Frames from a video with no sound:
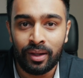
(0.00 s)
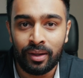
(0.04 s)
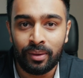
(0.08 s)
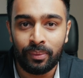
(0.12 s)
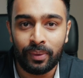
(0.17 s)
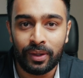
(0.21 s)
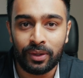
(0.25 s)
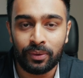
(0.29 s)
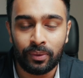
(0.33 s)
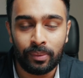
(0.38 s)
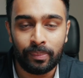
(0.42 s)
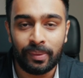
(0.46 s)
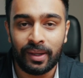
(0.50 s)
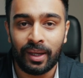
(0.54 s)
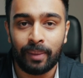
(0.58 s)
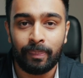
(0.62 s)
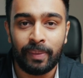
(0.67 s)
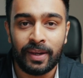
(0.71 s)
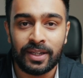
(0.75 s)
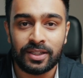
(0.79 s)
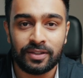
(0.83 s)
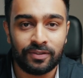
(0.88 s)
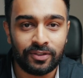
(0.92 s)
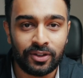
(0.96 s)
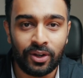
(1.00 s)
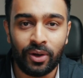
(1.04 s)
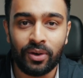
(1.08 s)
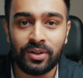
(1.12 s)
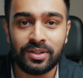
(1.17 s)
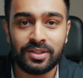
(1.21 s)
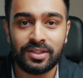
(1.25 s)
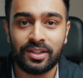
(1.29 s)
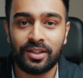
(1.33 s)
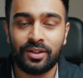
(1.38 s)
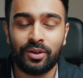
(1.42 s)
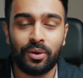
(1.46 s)
whether it be a piece of
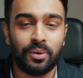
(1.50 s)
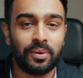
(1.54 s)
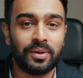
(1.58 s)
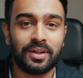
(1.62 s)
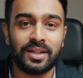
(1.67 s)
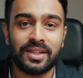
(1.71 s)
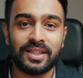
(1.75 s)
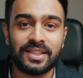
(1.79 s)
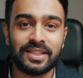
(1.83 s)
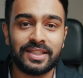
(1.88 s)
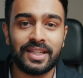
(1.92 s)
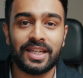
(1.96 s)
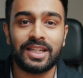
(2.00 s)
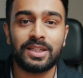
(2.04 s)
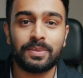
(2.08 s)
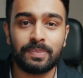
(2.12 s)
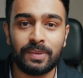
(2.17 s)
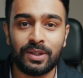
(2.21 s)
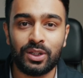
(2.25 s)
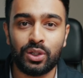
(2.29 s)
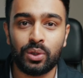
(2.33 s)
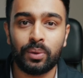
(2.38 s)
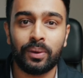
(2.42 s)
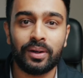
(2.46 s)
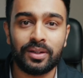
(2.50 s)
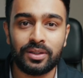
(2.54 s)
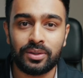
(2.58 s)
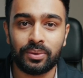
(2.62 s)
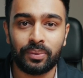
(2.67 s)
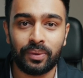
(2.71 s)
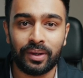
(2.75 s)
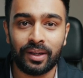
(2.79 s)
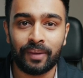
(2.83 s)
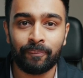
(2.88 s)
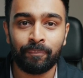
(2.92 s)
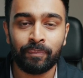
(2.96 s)
content or an assessment you are
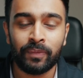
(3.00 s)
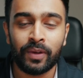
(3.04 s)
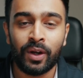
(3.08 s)
doing,